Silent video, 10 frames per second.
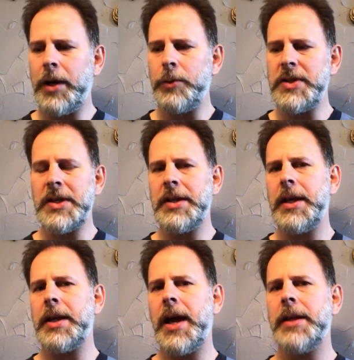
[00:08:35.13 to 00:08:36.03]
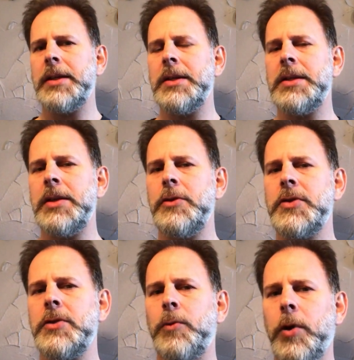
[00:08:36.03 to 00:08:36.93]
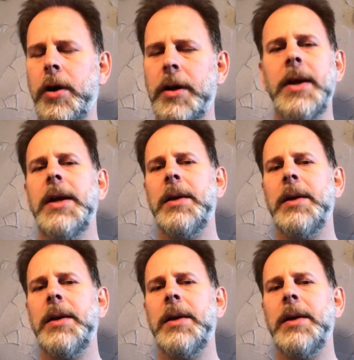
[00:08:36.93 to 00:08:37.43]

Uh, we see that God continues to work